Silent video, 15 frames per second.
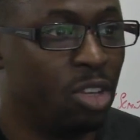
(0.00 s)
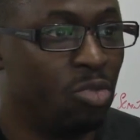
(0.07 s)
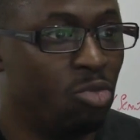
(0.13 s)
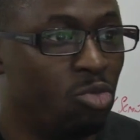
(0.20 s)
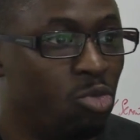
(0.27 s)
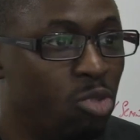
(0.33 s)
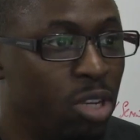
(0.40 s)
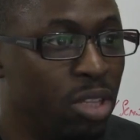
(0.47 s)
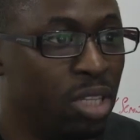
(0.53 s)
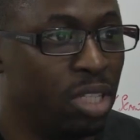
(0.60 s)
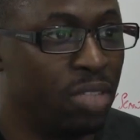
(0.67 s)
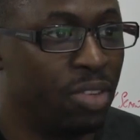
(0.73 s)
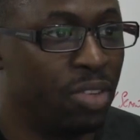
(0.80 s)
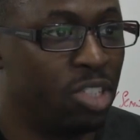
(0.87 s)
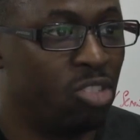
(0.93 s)
If you can
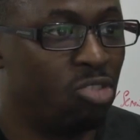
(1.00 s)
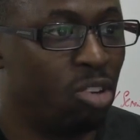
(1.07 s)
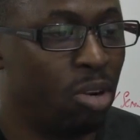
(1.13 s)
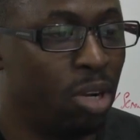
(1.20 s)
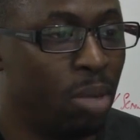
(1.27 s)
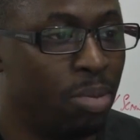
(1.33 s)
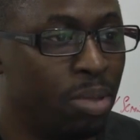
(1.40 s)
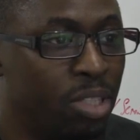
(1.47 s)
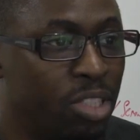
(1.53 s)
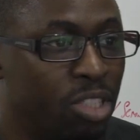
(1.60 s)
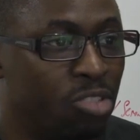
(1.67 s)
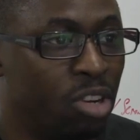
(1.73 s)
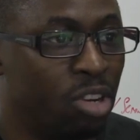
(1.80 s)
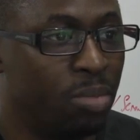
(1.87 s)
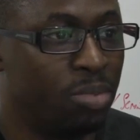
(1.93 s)
read this, if I scroll
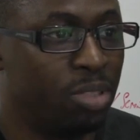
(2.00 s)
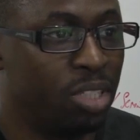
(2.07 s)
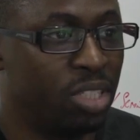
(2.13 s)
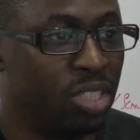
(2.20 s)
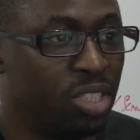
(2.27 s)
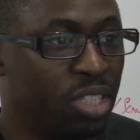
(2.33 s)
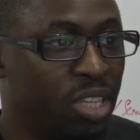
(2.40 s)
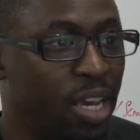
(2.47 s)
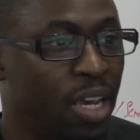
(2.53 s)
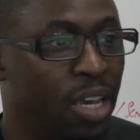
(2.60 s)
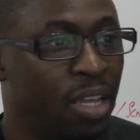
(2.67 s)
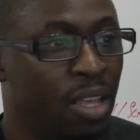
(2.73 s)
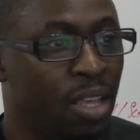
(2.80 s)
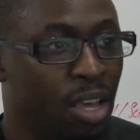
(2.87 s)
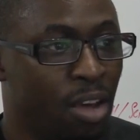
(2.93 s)
up in this script, you can
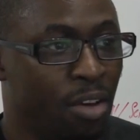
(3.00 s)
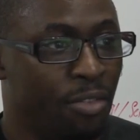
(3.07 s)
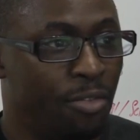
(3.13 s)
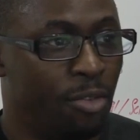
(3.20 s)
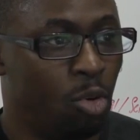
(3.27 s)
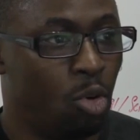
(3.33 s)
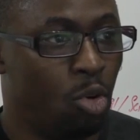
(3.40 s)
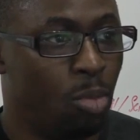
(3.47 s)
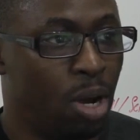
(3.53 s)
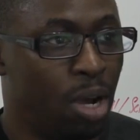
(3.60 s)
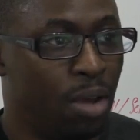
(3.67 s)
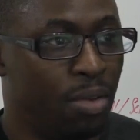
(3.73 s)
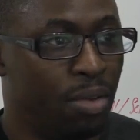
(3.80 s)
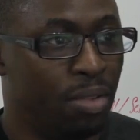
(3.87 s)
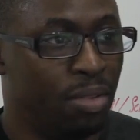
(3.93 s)
see here
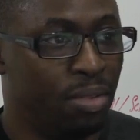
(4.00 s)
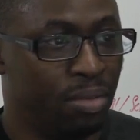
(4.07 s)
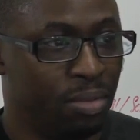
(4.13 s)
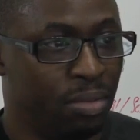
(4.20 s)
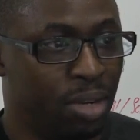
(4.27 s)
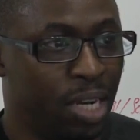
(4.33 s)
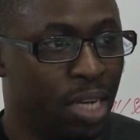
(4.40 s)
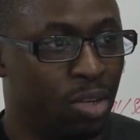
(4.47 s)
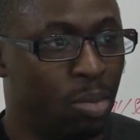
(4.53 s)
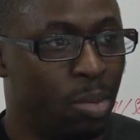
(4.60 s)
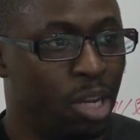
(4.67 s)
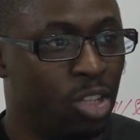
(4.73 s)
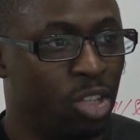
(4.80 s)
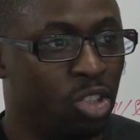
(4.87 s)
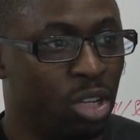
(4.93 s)
for my
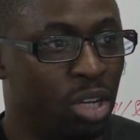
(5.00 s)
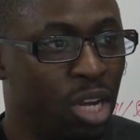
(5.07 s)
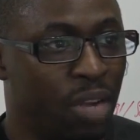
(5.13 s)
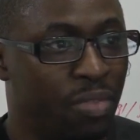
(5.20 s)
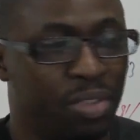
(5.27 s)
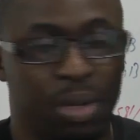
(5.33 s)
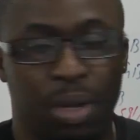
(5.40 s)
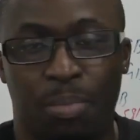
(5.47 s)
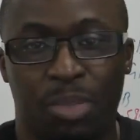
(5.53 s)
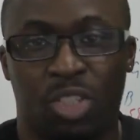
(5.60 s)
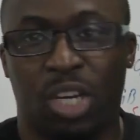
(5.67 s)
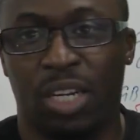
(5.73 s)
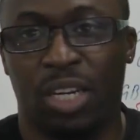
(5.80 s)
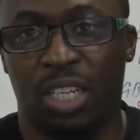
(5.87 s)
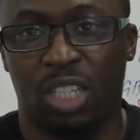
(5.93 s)
Cloudera manager,
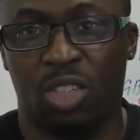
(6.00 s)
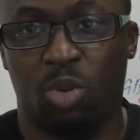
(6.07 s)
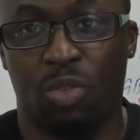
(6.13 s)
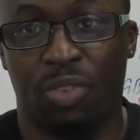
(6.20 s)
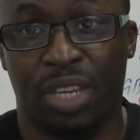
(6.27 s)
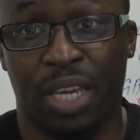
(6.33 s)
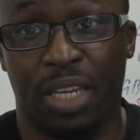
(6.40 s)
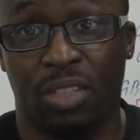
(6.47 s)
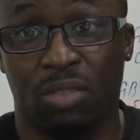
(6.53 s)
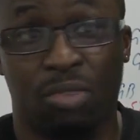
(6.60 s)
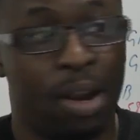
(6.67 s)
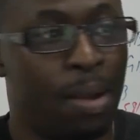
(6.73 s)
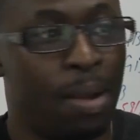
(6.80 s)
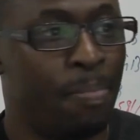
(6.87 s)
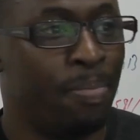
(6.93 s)
I'm assigning 12
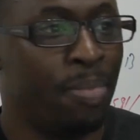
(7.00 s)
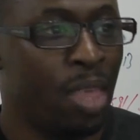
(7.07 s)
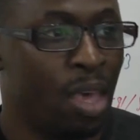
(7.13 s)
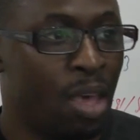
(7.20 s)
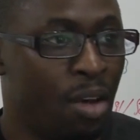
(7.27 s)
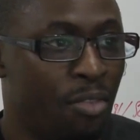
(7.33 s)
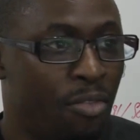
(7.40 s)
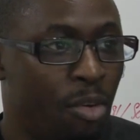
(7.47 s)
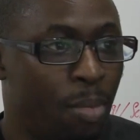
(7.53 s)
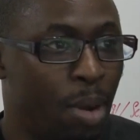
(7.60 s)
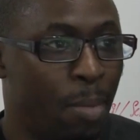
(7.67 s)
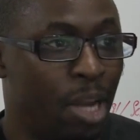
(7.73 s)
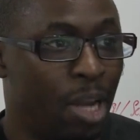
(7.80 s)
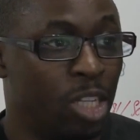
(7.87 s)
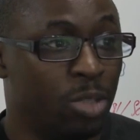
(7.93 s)
gigs of RAM
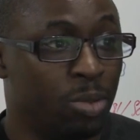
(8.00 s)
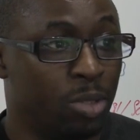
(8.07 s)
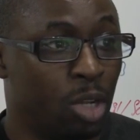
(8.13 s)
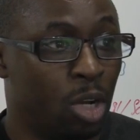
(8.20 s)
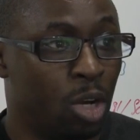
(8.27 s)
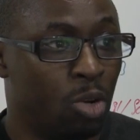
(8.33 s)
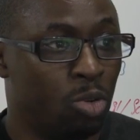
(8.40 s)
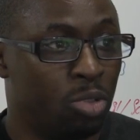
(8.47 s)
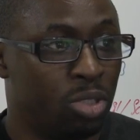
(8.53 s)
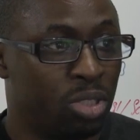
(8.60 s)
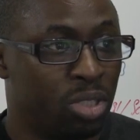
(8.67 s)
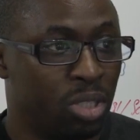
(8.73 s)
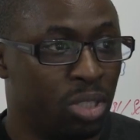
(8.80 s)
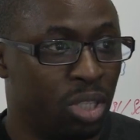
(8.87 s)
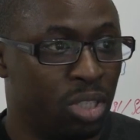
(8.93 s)
for my management
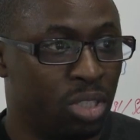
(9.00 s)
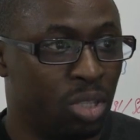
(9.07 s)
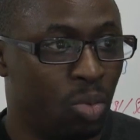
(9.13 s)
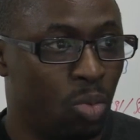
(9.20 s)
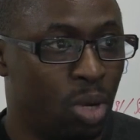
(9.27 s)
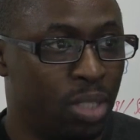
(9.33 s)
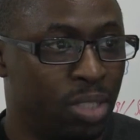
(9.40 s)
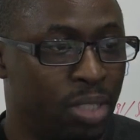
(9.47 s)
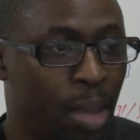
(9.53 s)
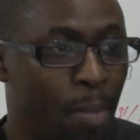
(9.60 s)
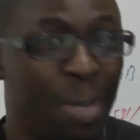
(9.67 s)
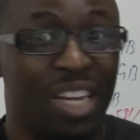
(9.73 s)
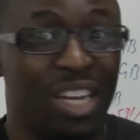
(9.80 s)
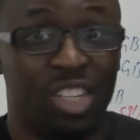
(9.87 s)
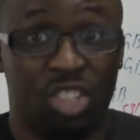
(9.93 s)
nodes. So these are the
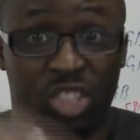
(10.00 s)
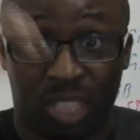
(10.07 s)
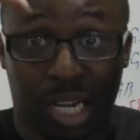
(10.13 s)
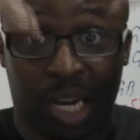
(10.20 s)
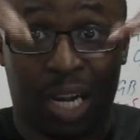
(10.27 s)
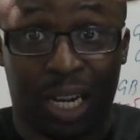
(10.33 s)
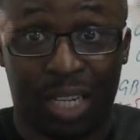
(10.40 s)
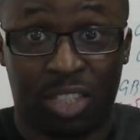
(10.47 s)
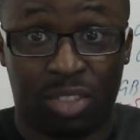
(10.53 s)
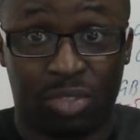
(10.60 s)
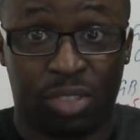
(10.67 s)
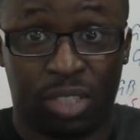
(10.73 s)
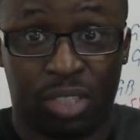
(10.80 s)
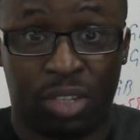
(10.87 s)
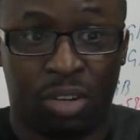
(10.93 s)
ones that manages the
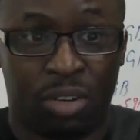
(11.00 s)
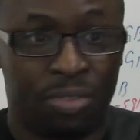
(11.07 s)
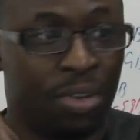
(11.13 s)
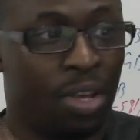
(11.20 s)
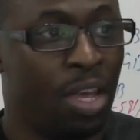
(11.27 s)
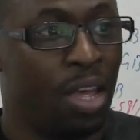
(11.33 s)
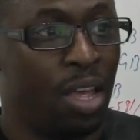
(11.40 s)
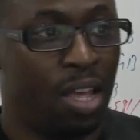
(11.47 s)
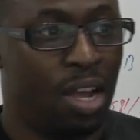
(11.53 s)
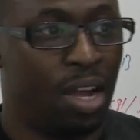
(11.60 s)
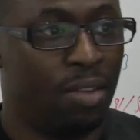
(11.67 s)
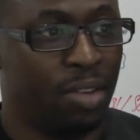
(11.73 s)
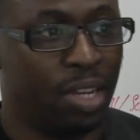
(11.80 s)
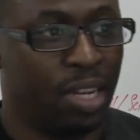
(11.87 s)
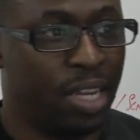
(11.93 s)
cluster itself.
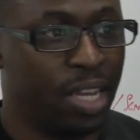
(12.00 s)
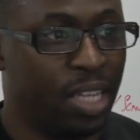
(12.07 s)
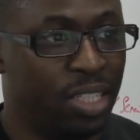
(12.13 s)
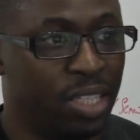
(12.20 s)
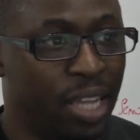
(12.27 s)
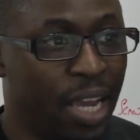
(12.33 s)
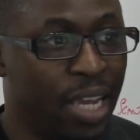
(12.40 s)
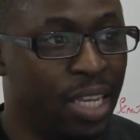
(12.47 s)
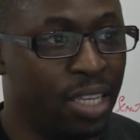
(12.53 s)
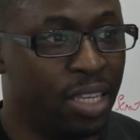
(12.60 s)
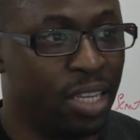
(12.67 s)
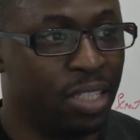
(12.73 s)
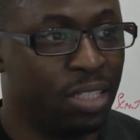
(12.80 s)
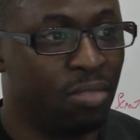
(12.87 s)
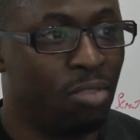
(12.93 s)
I've allocated
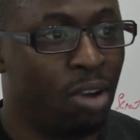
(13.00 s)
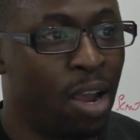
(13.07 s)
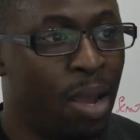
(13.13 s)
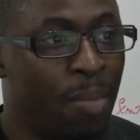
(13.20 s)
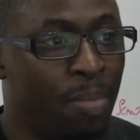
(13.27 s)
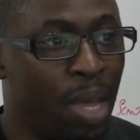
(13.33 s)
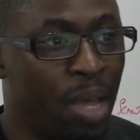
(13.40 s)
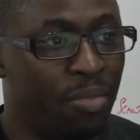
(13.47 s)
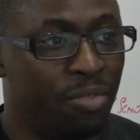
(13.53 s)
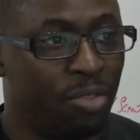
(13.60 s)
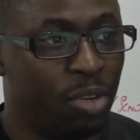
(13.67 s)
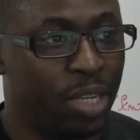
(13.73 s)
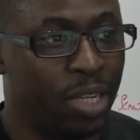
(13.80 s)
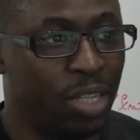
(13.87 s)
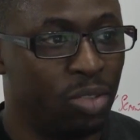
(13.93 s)
8 gigs of RAM,
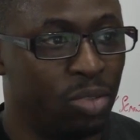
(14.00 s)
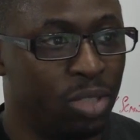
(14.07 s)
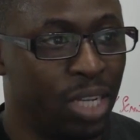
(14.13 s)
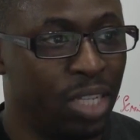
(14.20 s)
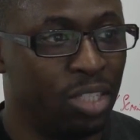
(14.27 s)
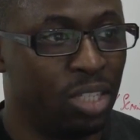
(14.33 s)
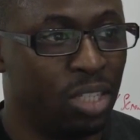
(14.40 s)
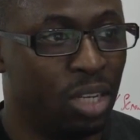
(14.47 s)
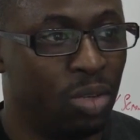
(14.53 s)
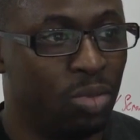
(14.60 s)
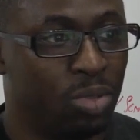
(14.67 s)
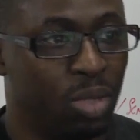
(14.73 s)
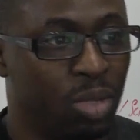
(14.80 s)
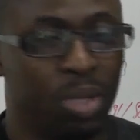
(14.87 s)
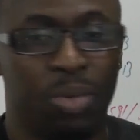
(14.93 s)
and for the actual
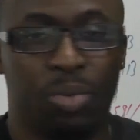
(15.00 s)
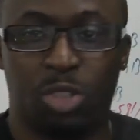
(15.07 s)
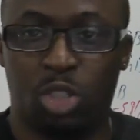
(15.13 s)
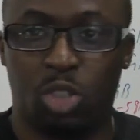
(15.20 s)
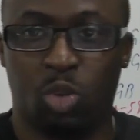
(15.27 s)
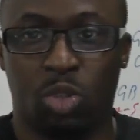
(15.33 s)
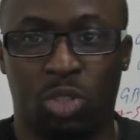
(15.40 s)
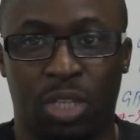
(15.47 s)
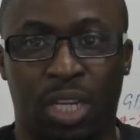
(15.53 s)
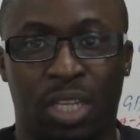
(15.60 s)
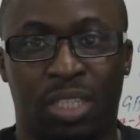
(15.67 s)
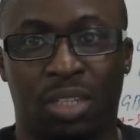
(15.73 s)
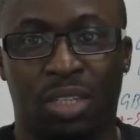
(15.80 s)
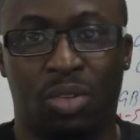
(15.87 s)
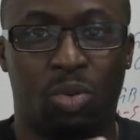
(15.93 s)
data nodes, the one that will
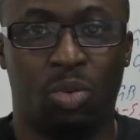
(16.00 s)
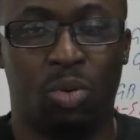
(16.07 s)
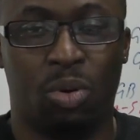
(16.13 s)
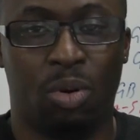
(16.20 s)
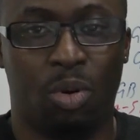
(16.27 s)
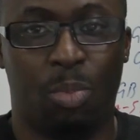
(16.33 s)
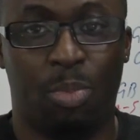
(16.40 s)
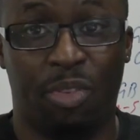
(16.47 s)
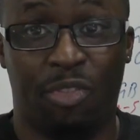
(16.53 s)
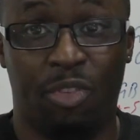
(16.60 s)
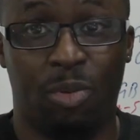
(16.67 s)
store data or